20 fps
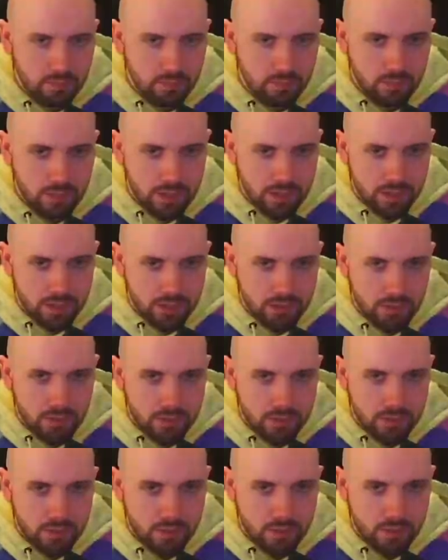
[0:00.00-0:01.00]
That's yours.
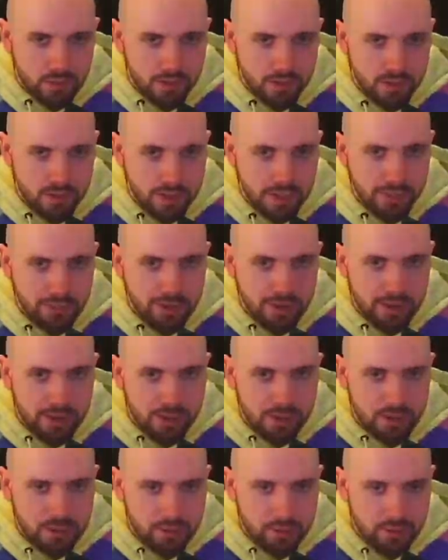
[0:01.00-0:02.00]
Up to your teammate
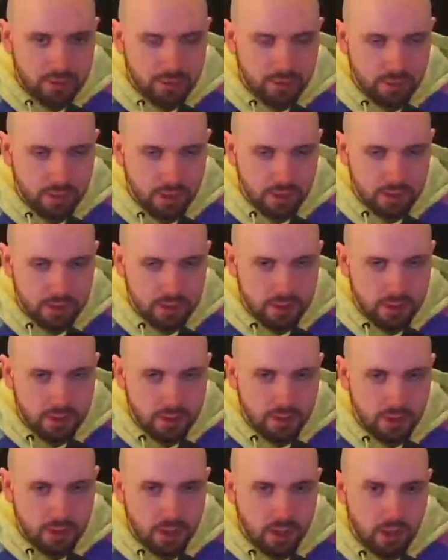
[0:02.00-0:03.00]
now. Nice.
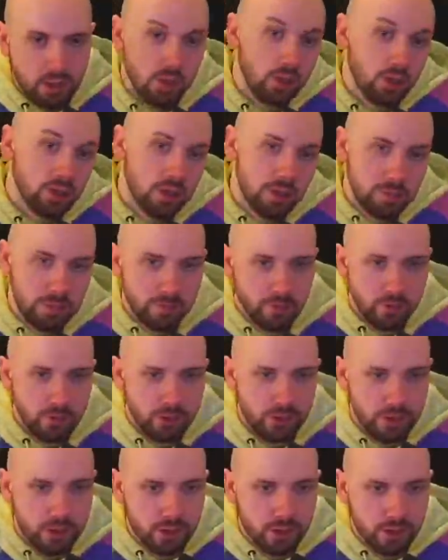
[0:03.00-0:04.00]
Look before
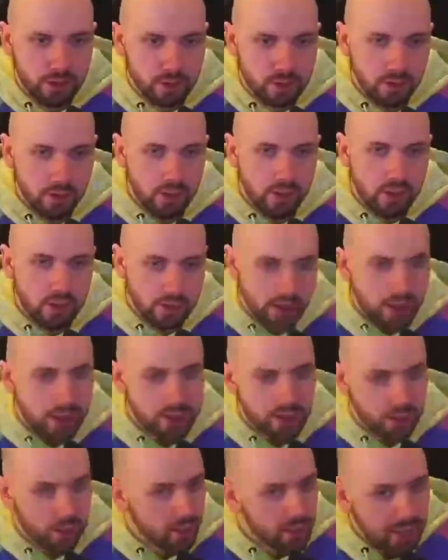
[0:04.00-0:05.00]
you, like, yeah.
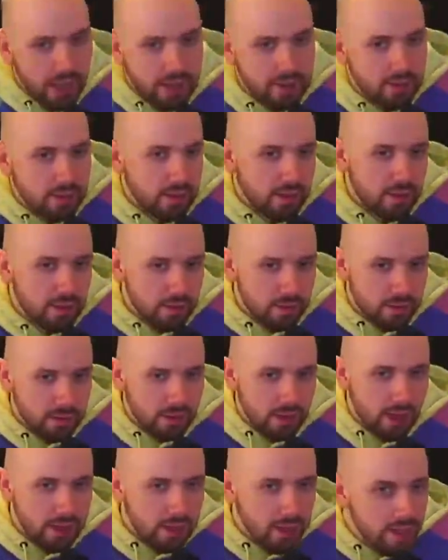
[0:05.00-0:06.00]
So again,
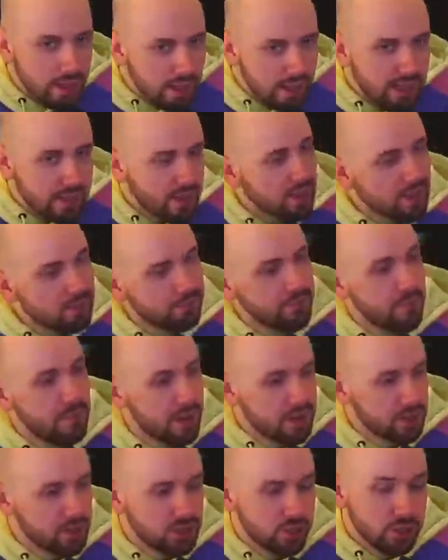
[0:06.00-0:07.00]
that you need that
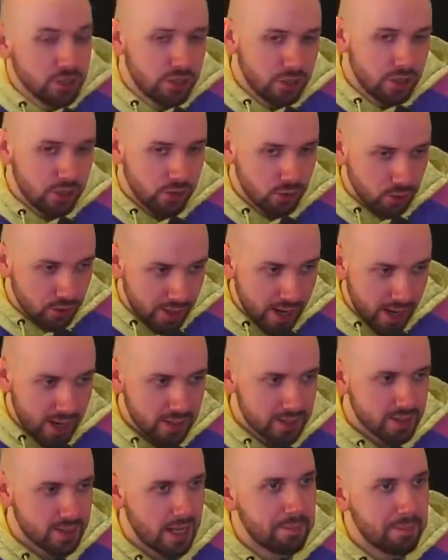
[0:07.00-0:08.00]
information, dude. Your next
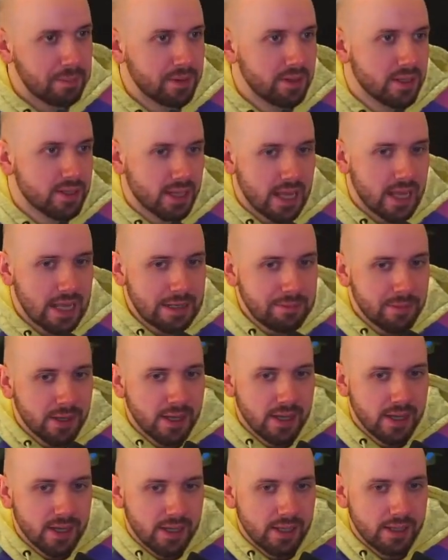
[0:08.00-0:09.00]
step in this game
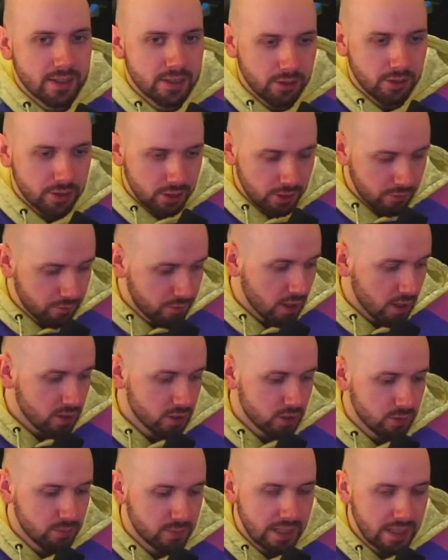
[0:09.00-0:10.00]
is like, you've got
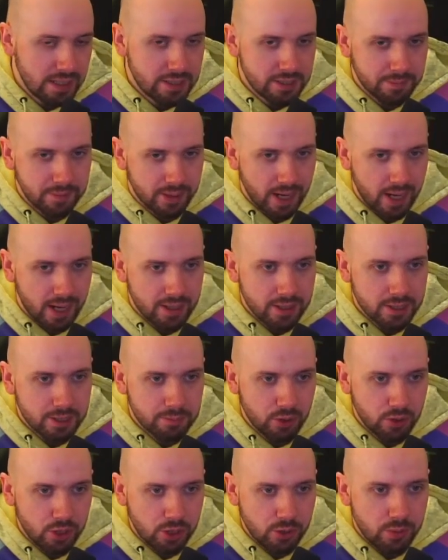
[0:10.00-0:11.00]
some decent mechanics,
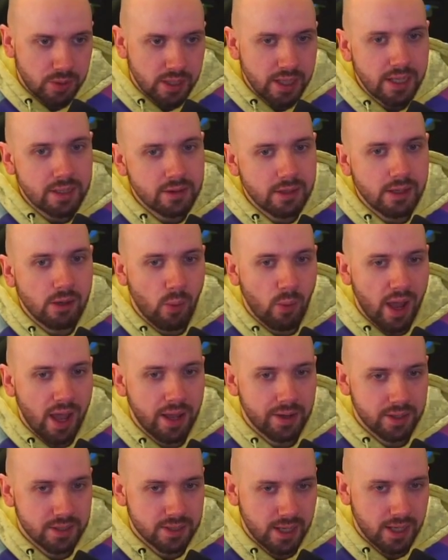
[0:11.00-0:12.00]
but you need the
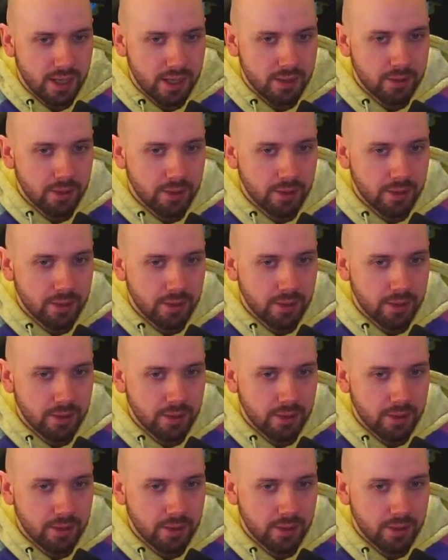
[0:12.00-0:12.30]
awareness now.